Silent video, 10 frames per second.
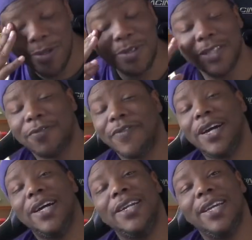just
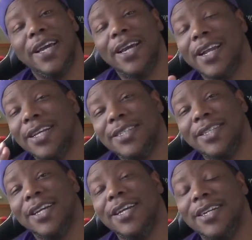finally had our
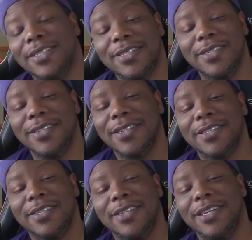chance to
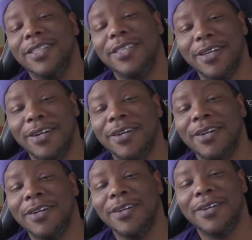just sit
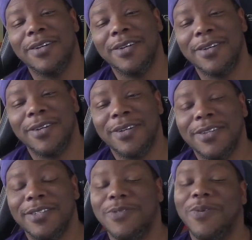there,
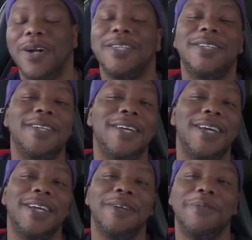to watch the
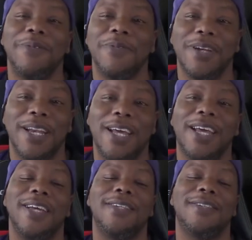game and
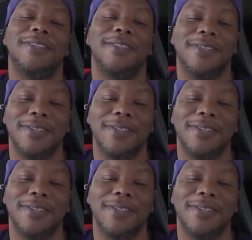relax.